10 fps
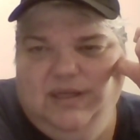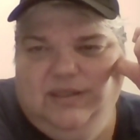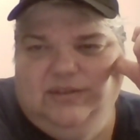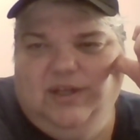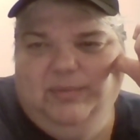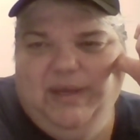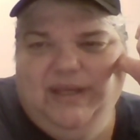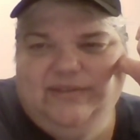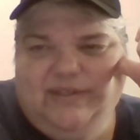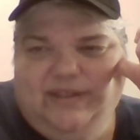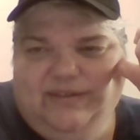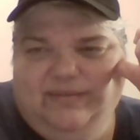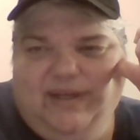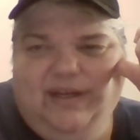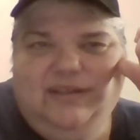Tom Hanks got the
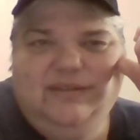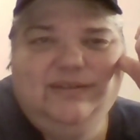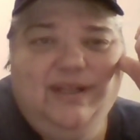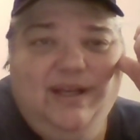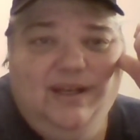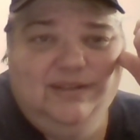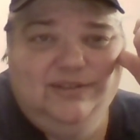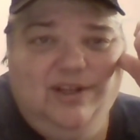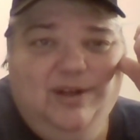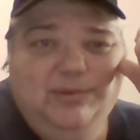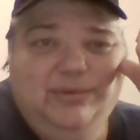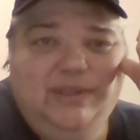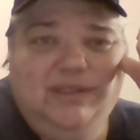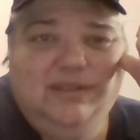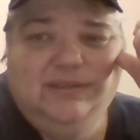virus, yeah, Tom and Rita.